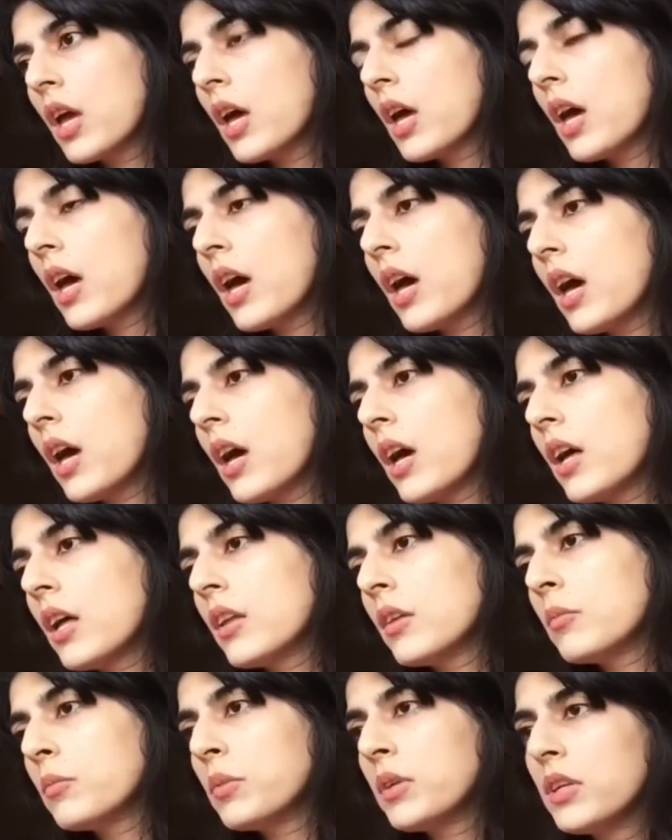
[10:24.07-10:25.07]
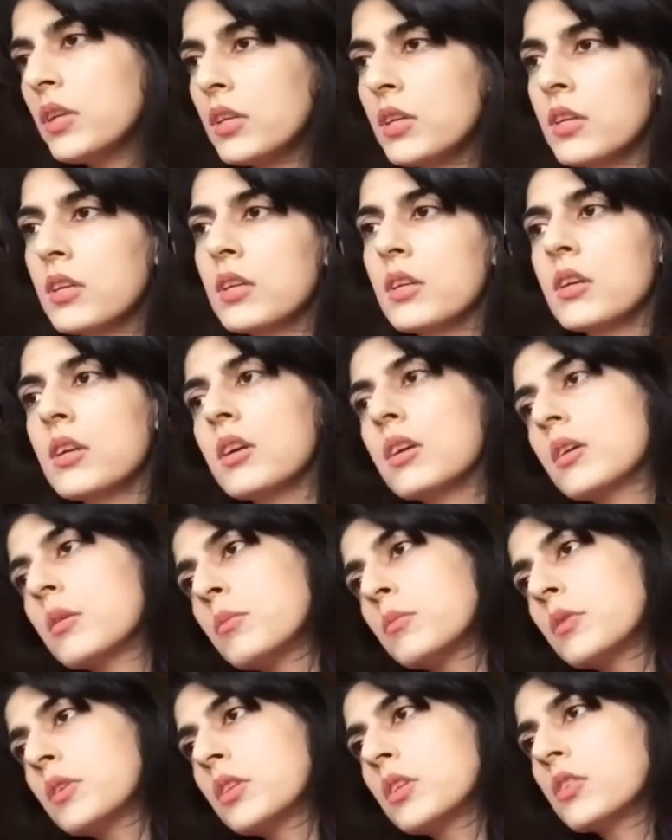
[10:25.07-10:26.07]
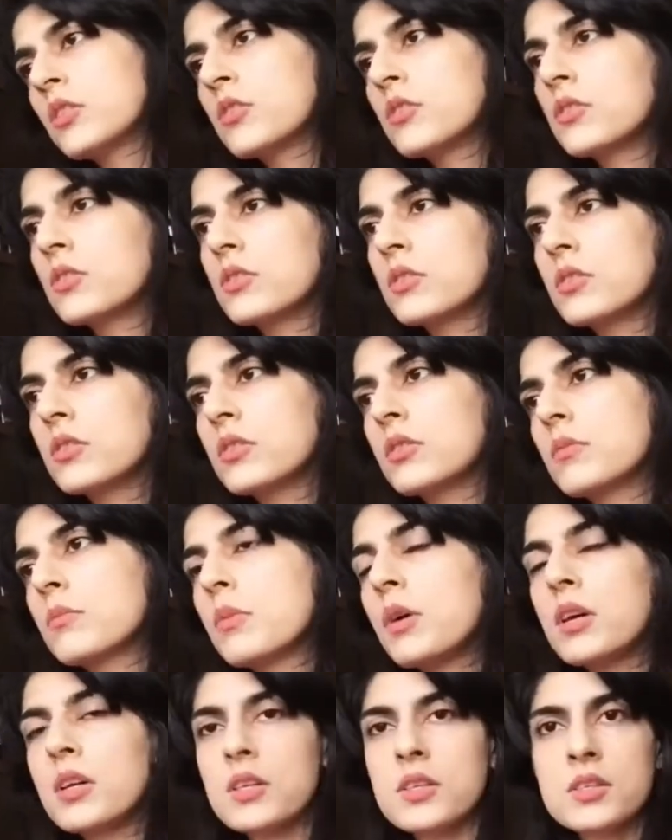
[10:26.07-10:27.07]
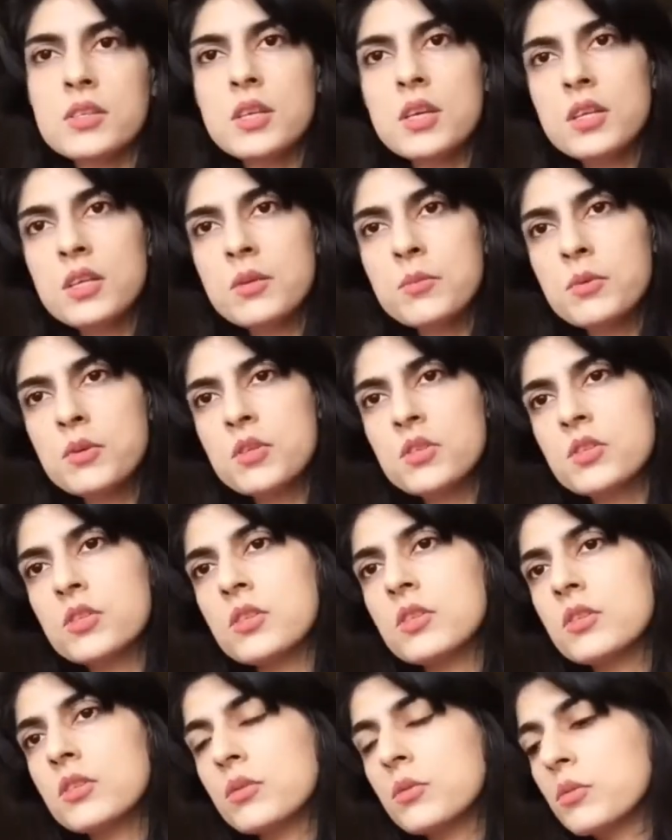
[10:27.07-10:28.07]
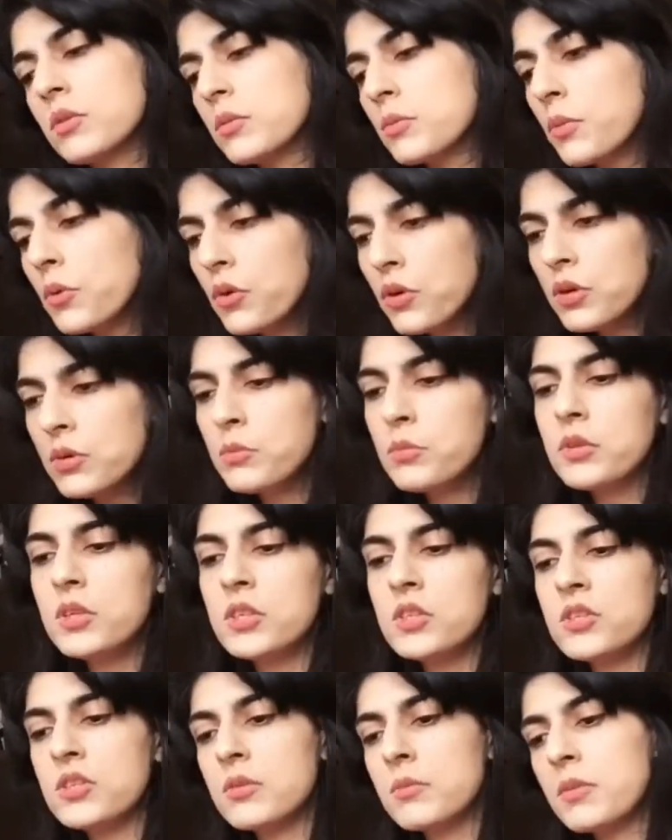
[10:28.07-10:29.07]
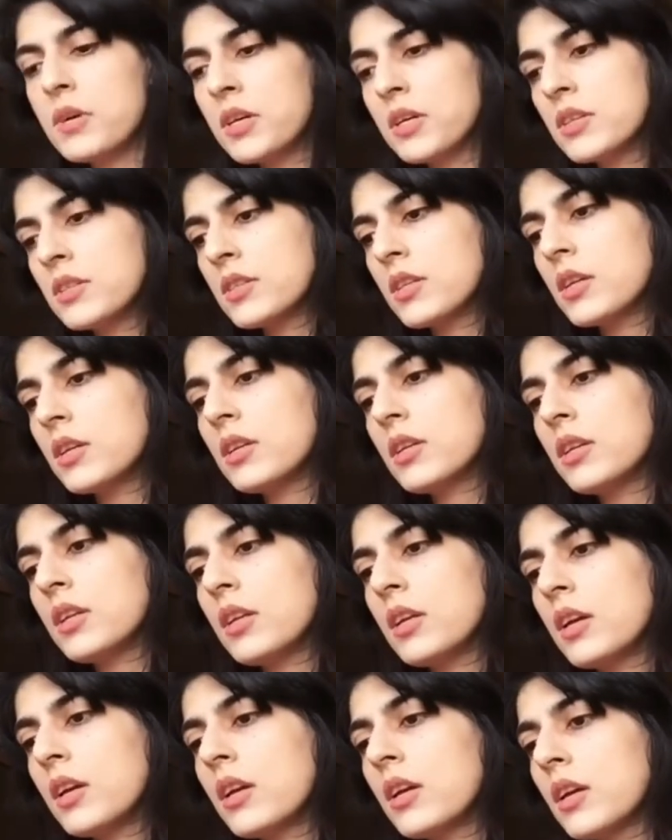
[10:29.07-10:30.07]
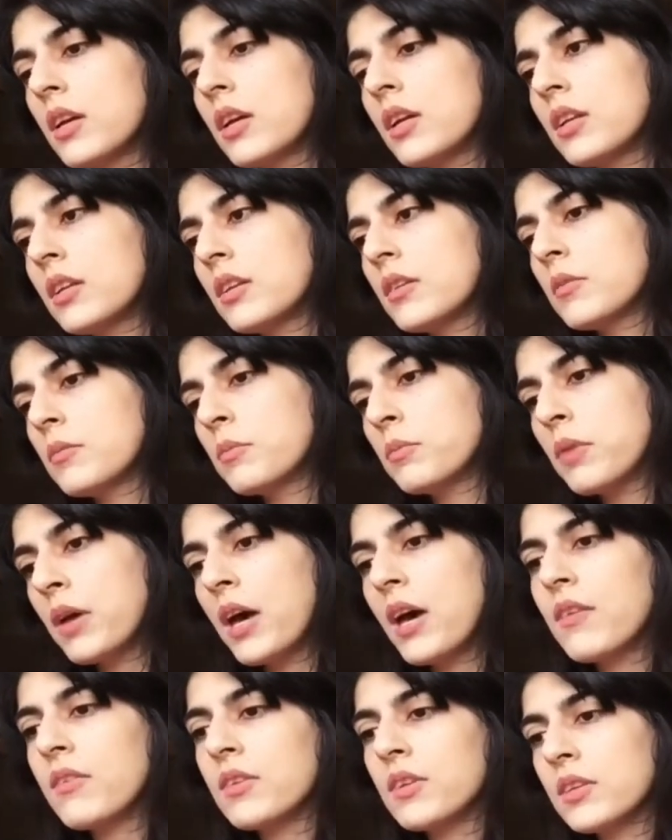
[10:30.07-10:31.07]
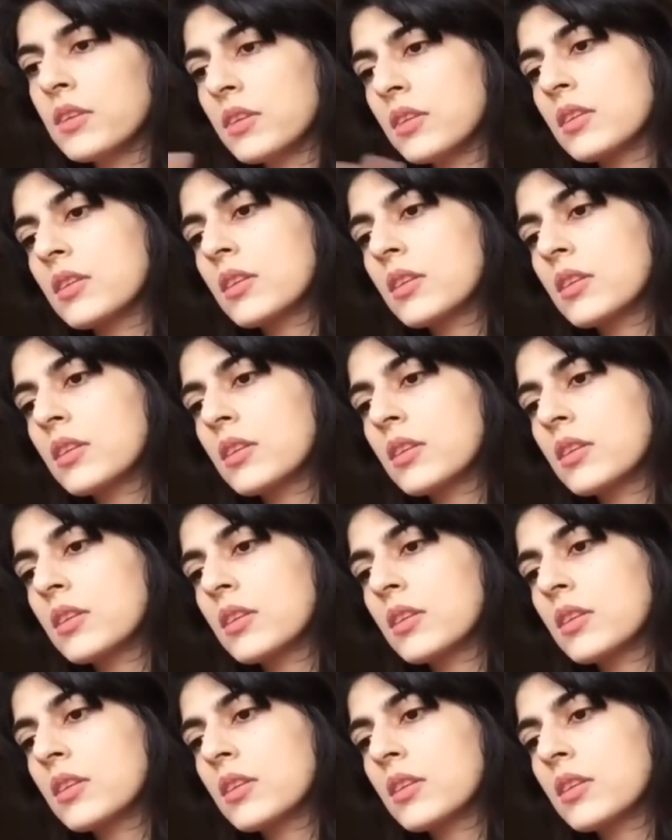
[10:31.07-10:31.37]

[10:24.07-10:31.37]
and being a British Pakistani person who was born British and Pakistani and